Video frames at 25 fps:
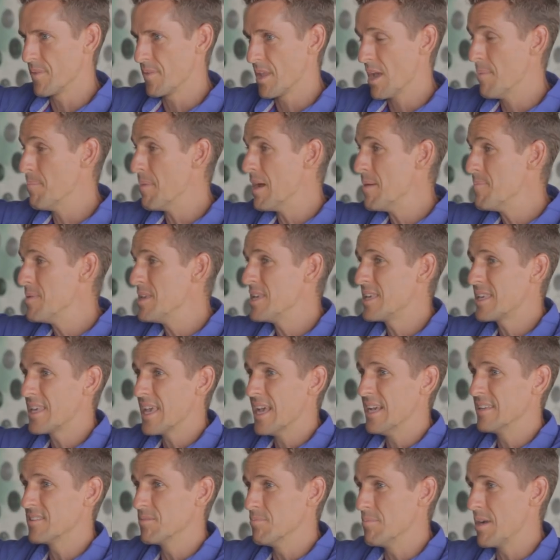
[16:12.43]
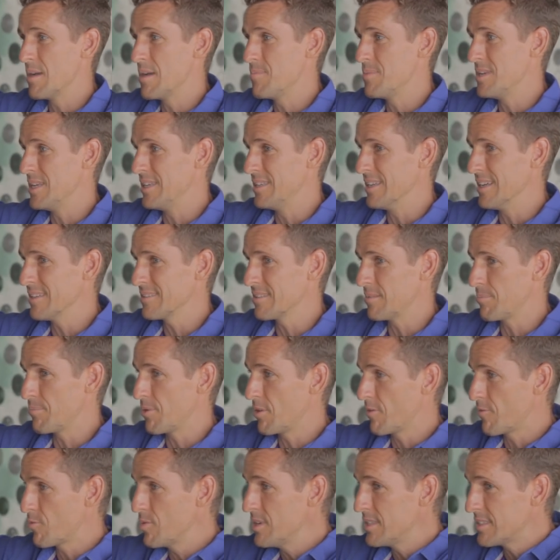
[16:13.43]
And maybe he cares and maybe he doesn't,
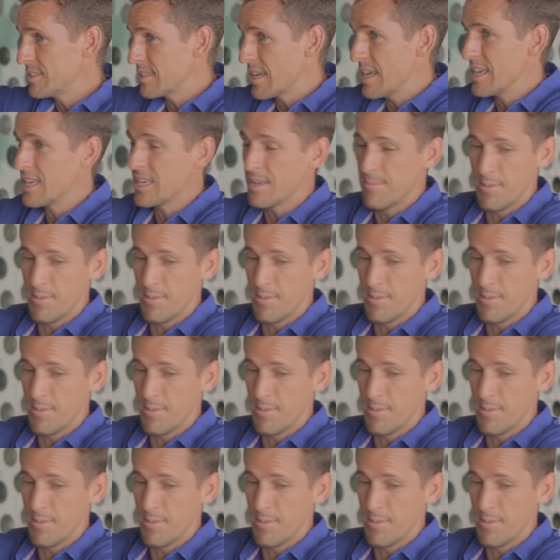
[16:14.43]
but if we take